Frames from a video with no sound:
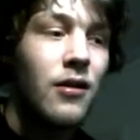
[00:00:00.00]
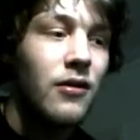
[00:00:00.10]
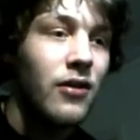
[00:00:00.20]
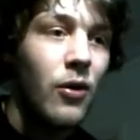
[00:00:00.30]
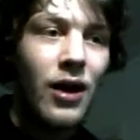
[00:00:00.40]

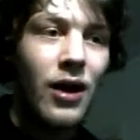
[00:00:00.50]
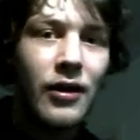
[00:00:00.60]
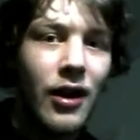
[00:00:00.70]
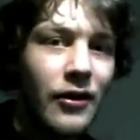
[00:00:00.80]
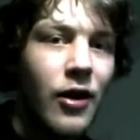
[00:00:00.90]
so
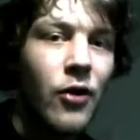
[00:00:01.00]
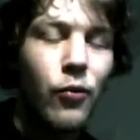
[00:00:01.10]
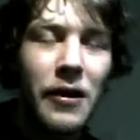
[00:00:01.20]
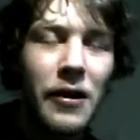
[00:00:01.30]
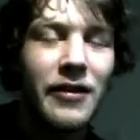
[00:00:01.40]
I know
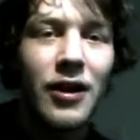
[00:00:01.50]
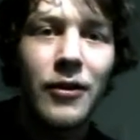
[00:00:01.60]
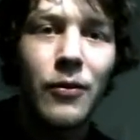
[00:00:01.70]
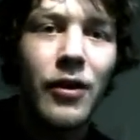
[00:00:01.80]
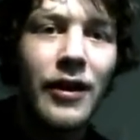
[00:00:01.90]

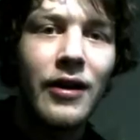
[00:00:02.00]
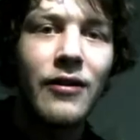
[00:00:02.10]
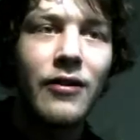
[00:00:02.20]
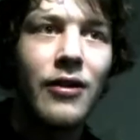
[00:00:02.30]
exactly what it is